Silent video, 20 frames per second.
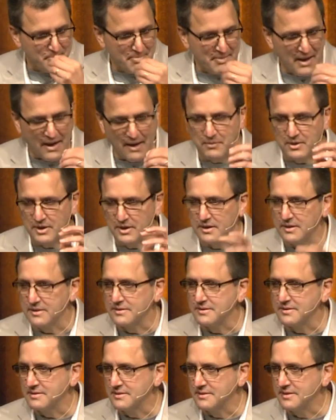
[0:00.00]
I'm going to
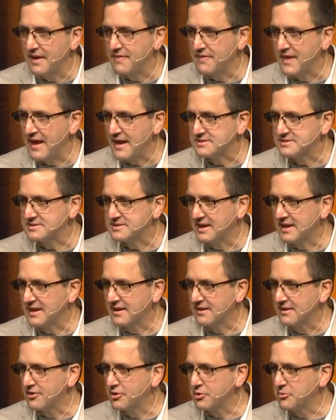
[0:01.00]
let that sink in
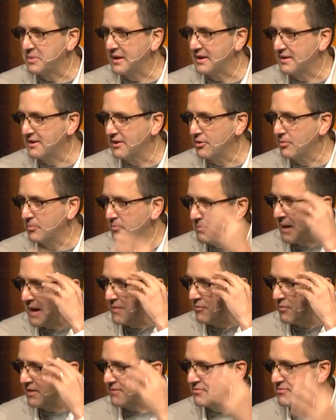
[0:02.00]
a little bit. You know, my
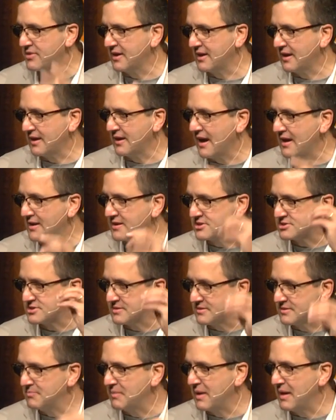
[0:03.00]
way of thinking,
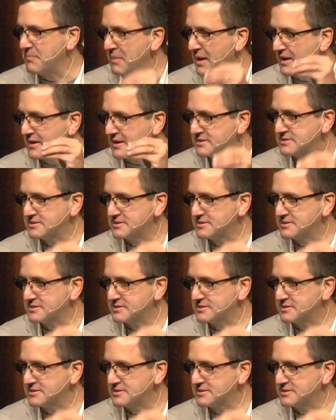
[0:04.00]
my mind needs